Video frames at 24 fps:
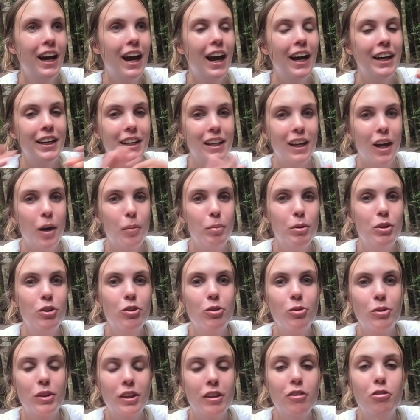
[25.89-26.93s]
hiking up
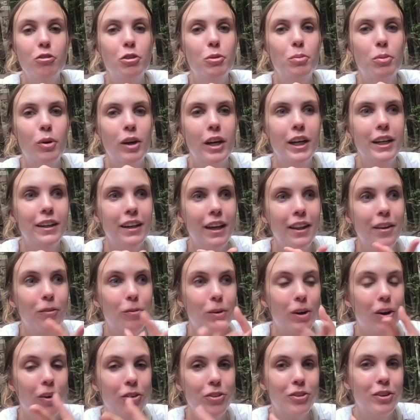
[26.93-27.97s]
to the Viewpoint, and then
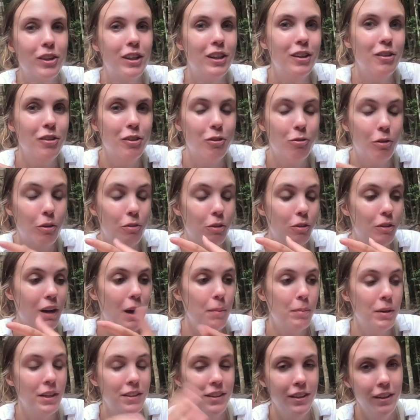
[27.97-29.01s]
we're also going to do the river
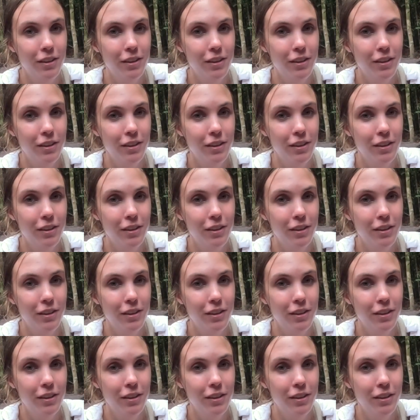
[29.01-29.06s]
rapids.